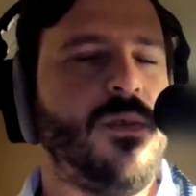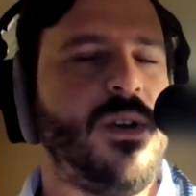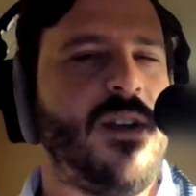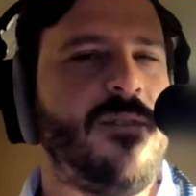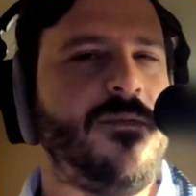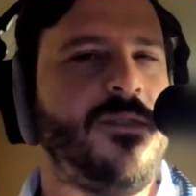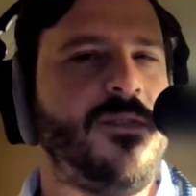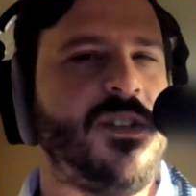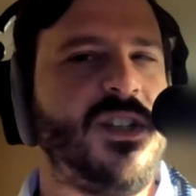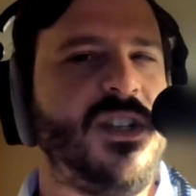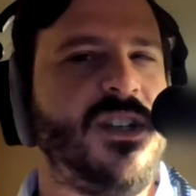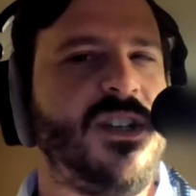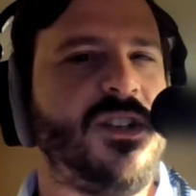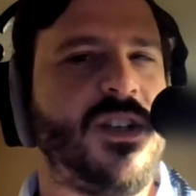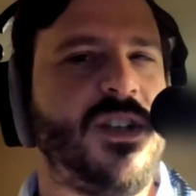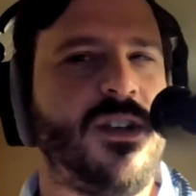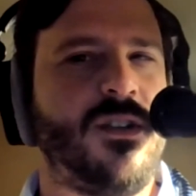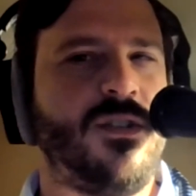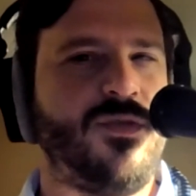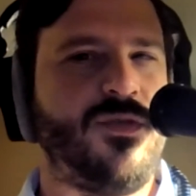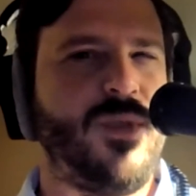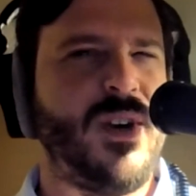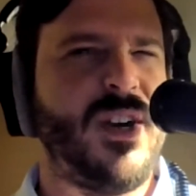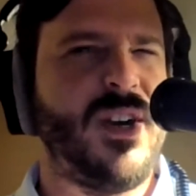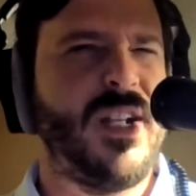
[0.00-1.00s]
We have
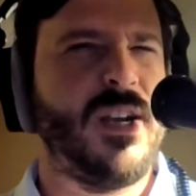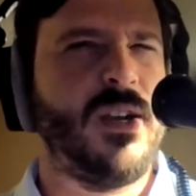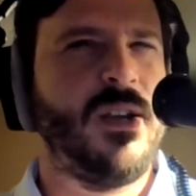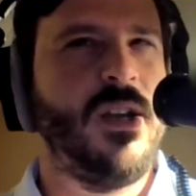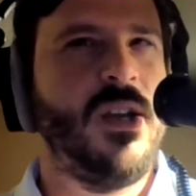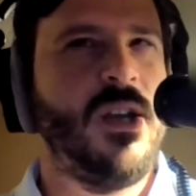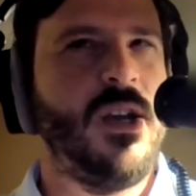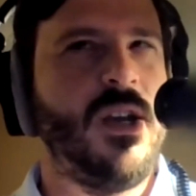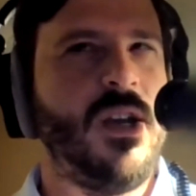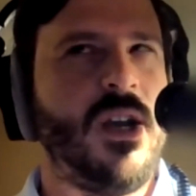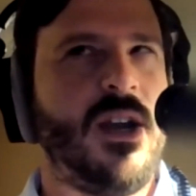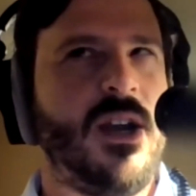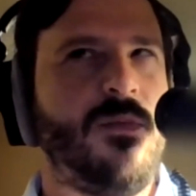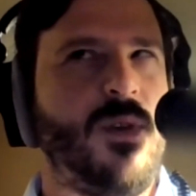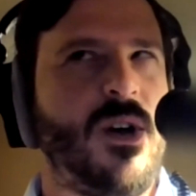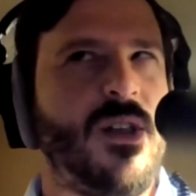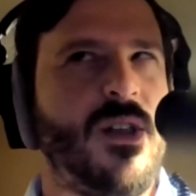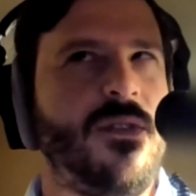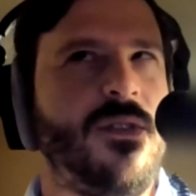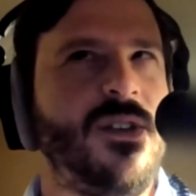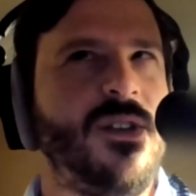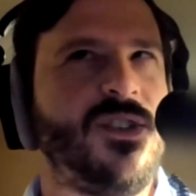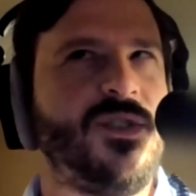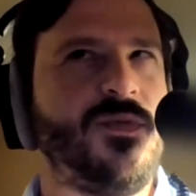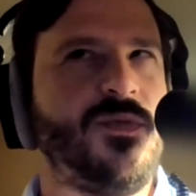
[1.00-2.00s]
detailed reading. And
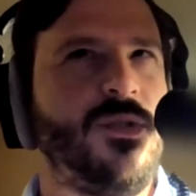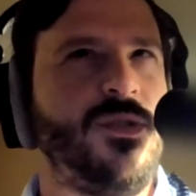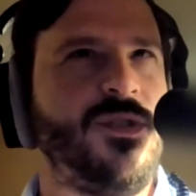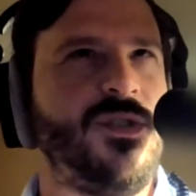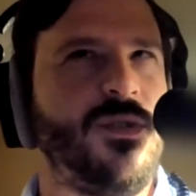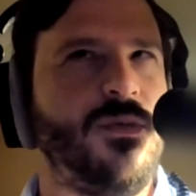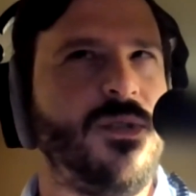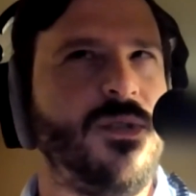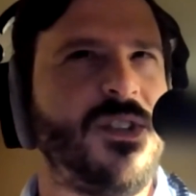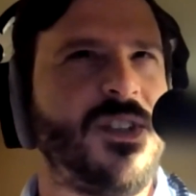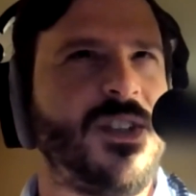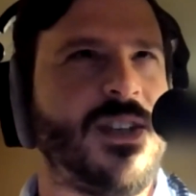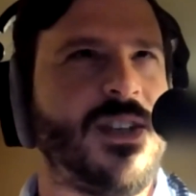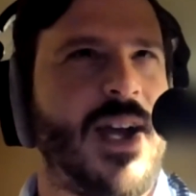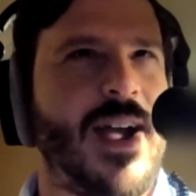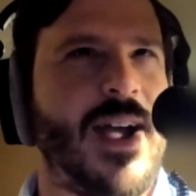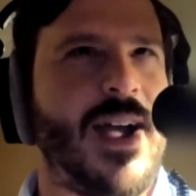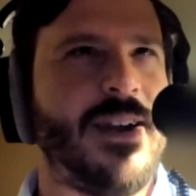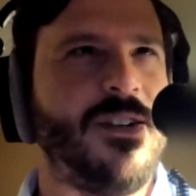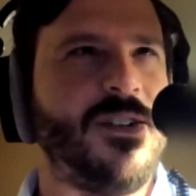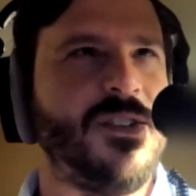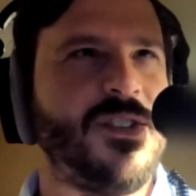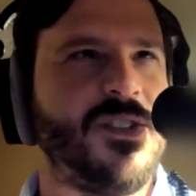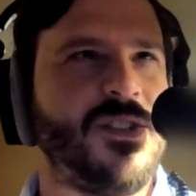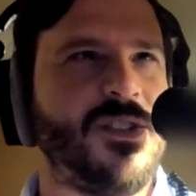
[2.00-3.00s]
what this will do is
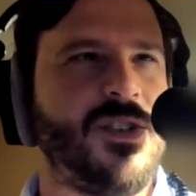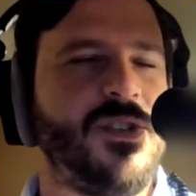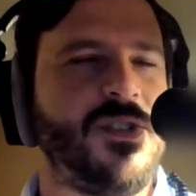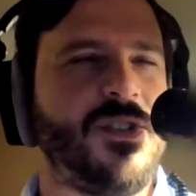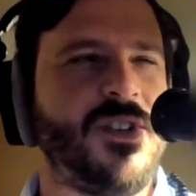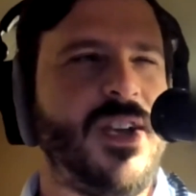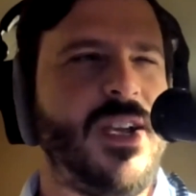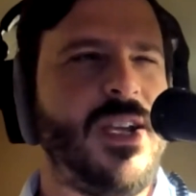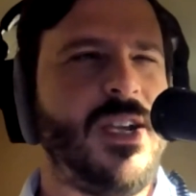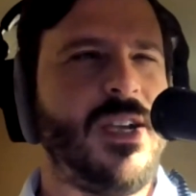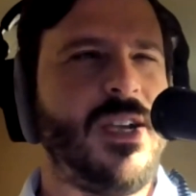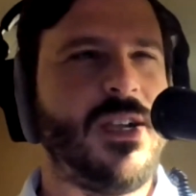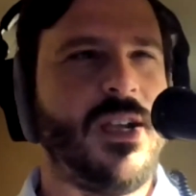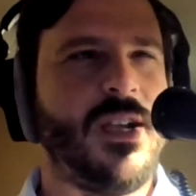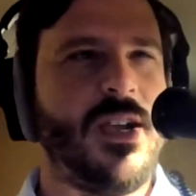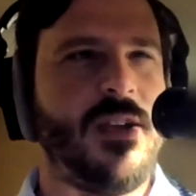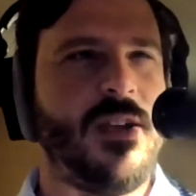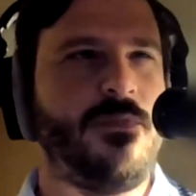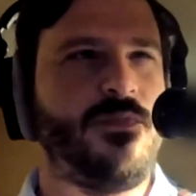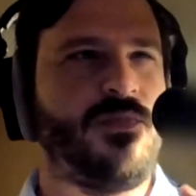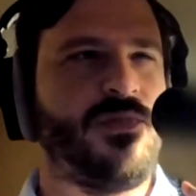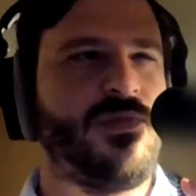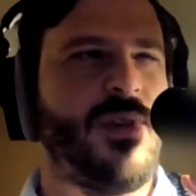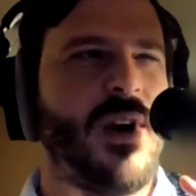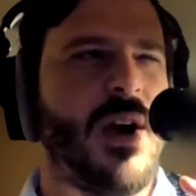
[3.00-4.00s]
guide us to take a
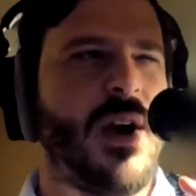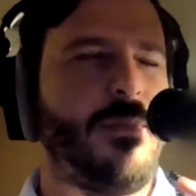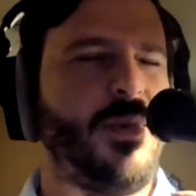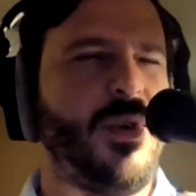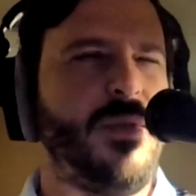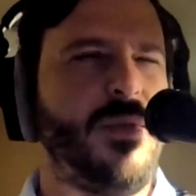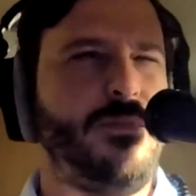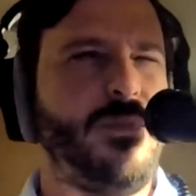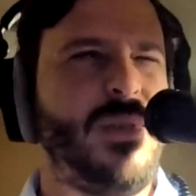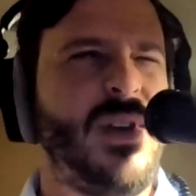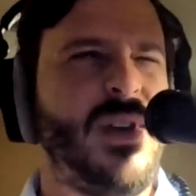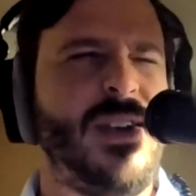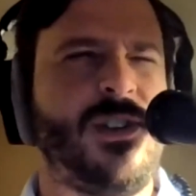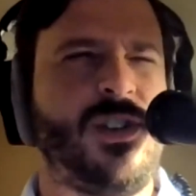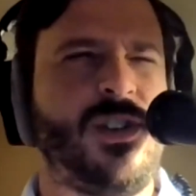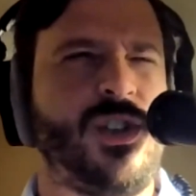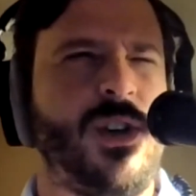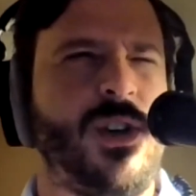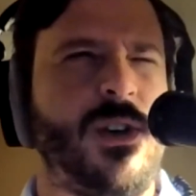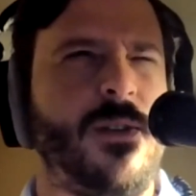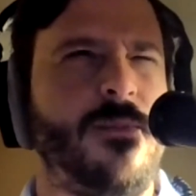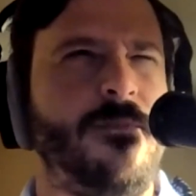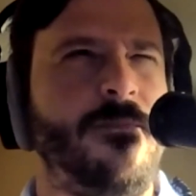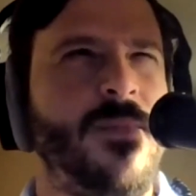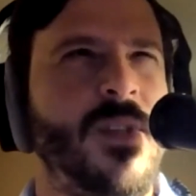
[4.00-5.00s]
proper
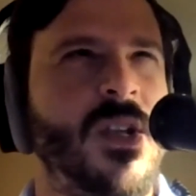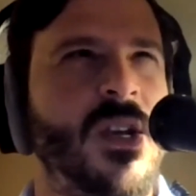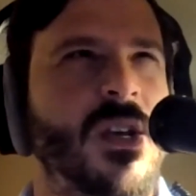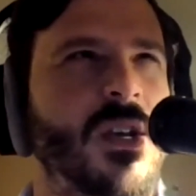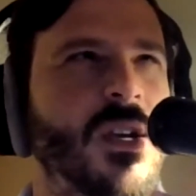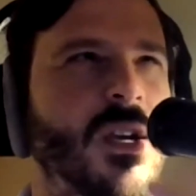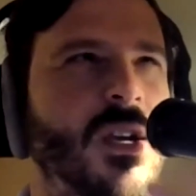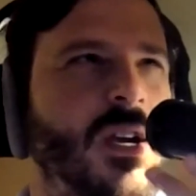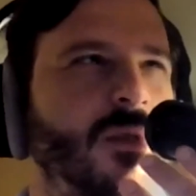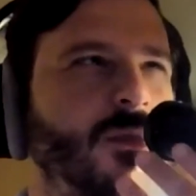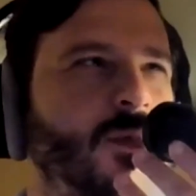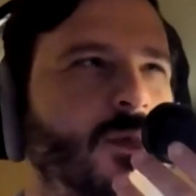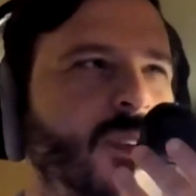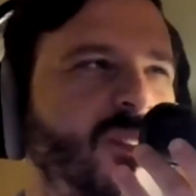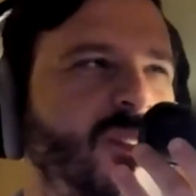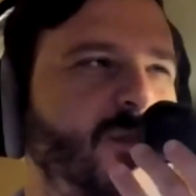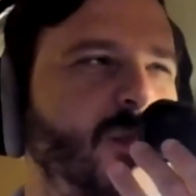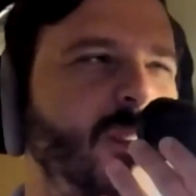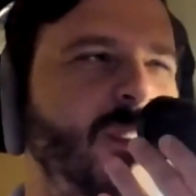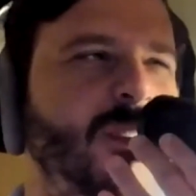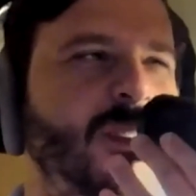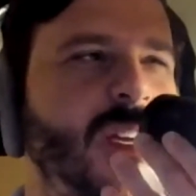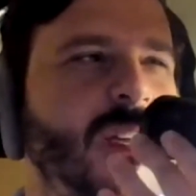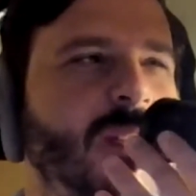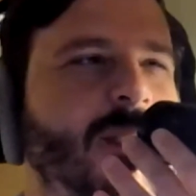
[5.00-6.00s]
picture. And once
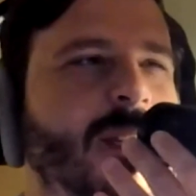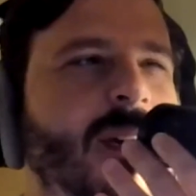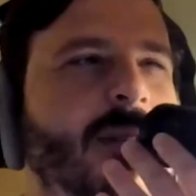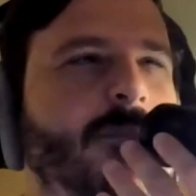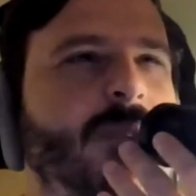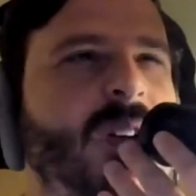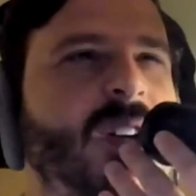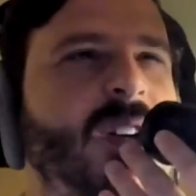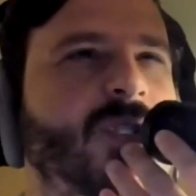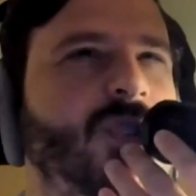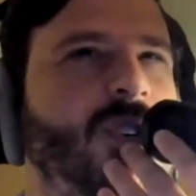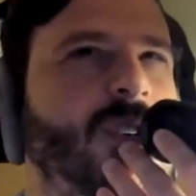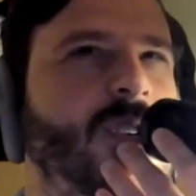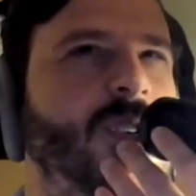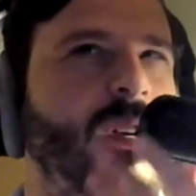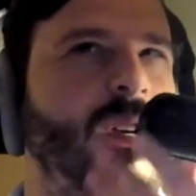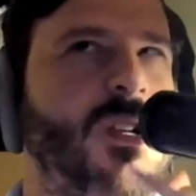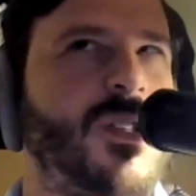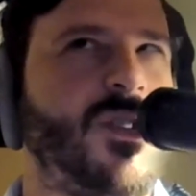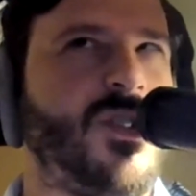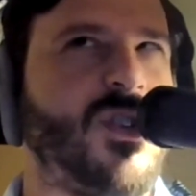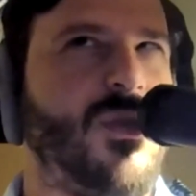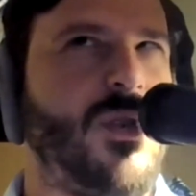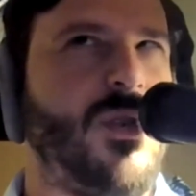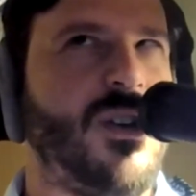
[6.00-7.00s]
we take that picture,
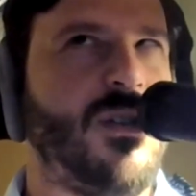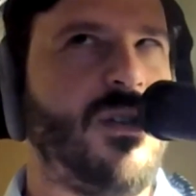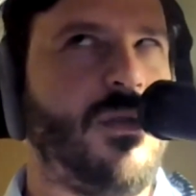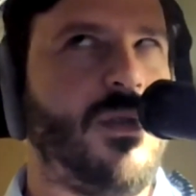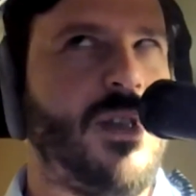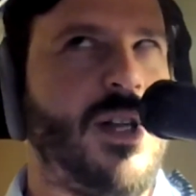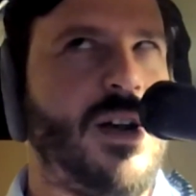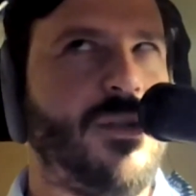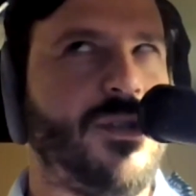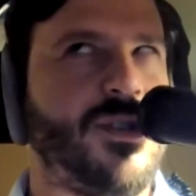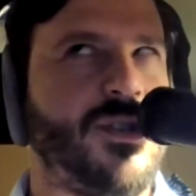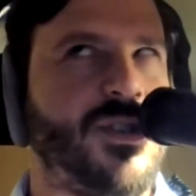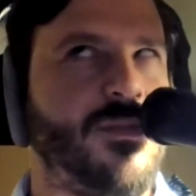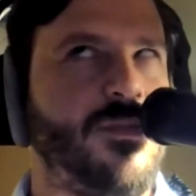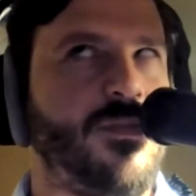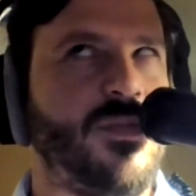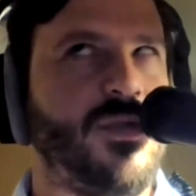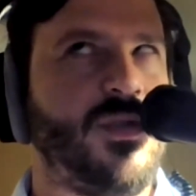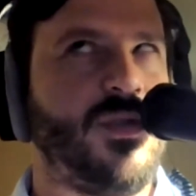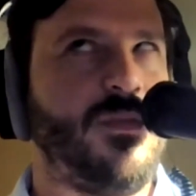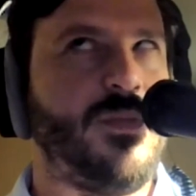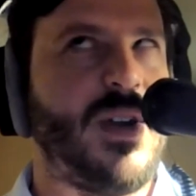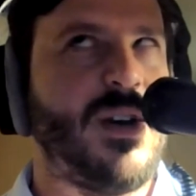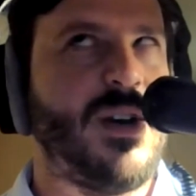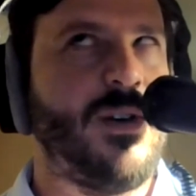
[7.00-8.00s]
it's going to allow us
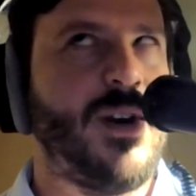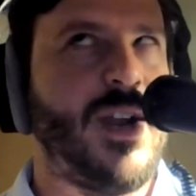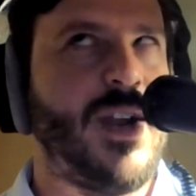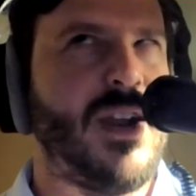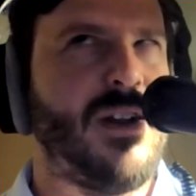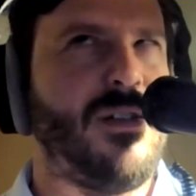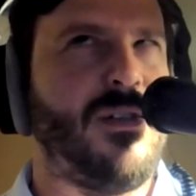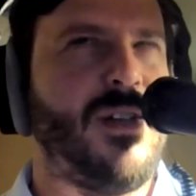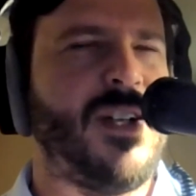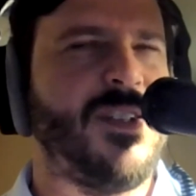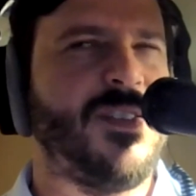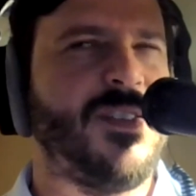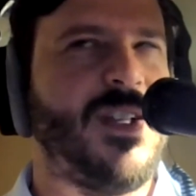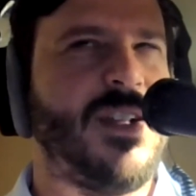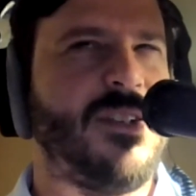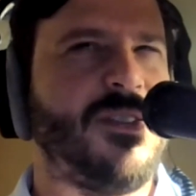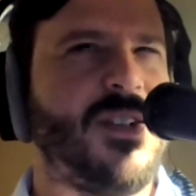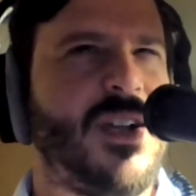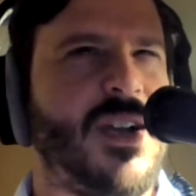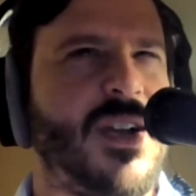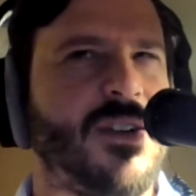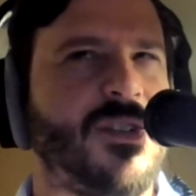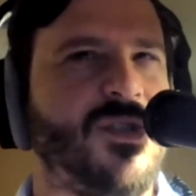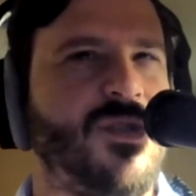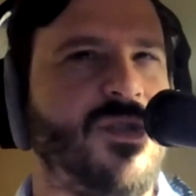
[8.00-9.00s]
to better analyze that
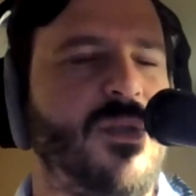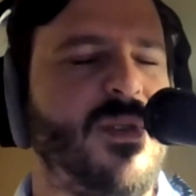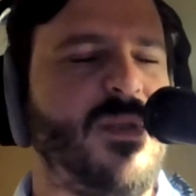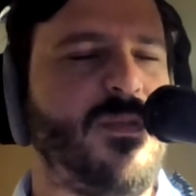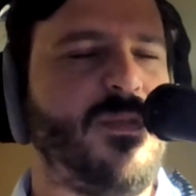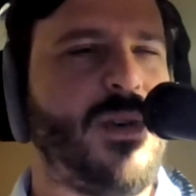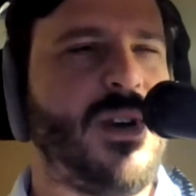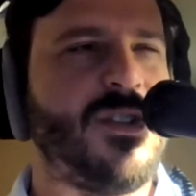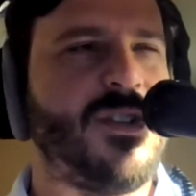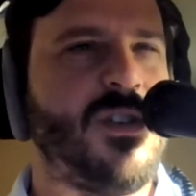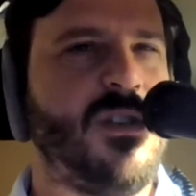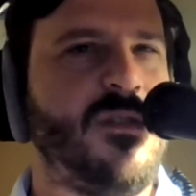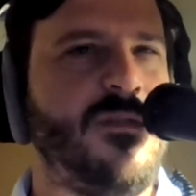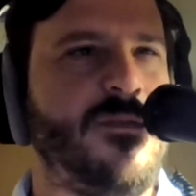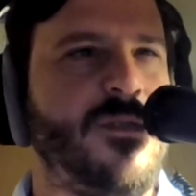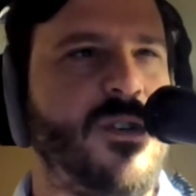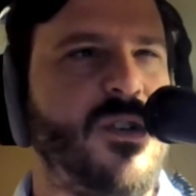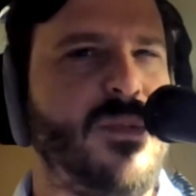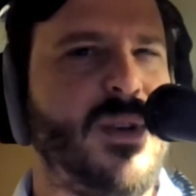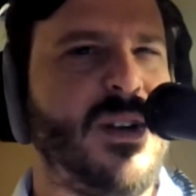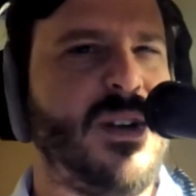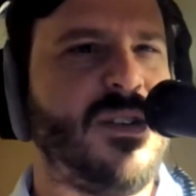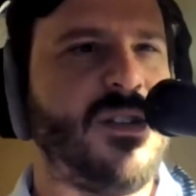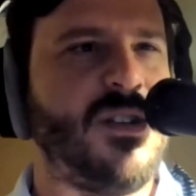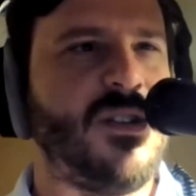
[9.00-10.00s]
text. So I'm going to press
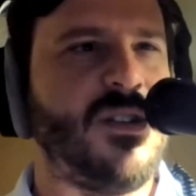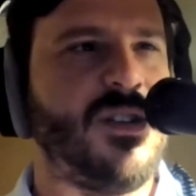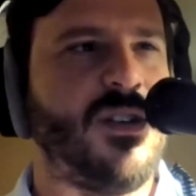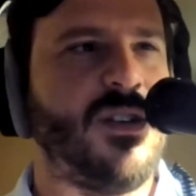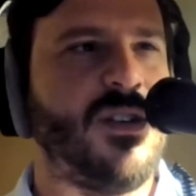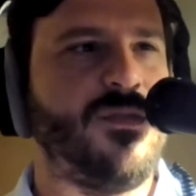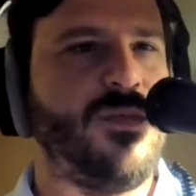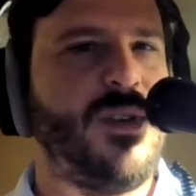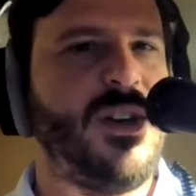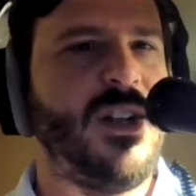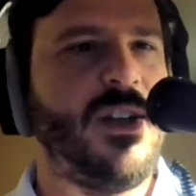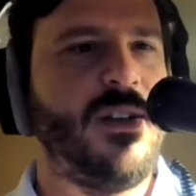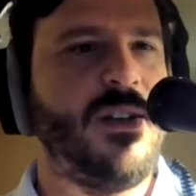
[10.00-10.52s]
confirm on detailed reading.